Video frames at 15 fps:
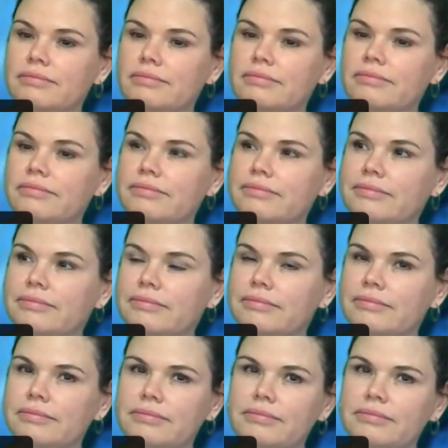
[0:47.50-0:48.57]

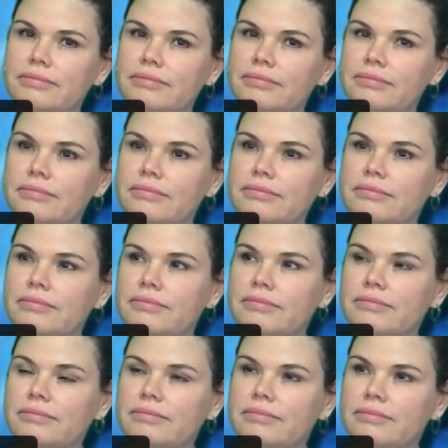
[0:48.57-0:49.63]

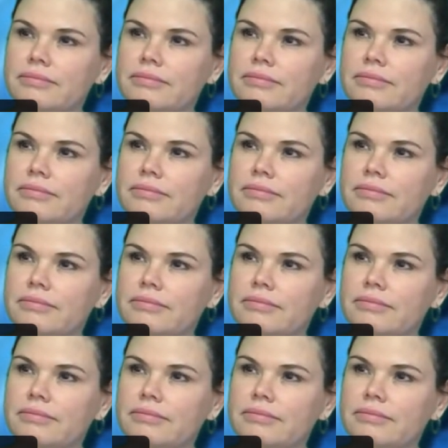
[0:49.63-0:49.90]
This person isn't speaking.